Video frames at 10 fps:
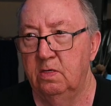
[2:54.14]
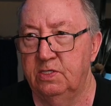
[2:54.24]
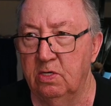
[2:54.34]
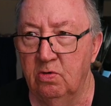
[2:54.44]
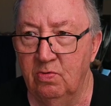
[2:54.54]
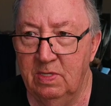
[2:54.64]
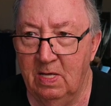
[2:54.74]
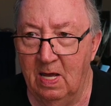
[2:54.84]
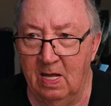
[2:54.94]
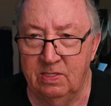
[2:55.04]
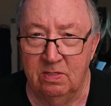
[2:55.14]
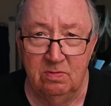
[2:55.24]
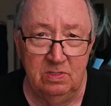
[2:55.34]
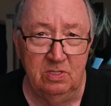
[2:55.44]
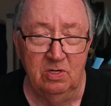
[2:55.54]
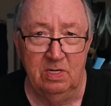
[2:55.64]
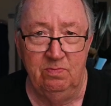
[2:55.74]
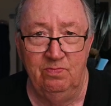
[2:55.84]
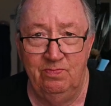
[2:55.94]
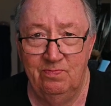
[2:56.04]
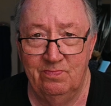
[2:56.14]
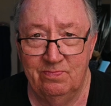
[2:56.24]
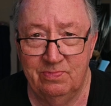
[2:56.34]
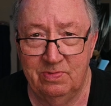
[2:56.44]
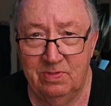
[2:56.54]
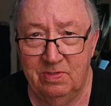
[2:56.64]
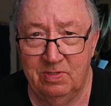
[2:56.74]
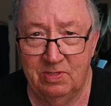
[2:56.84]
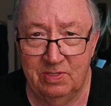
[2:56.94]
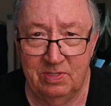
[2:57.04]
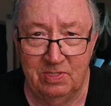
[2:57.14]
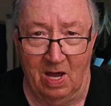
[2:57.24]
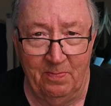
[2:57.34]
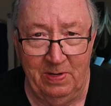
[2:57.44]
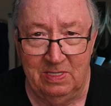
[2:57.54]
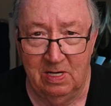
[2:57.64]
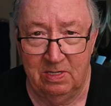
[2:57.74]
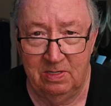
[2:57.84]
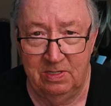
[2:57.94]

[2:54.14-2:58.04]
So that's a good topic to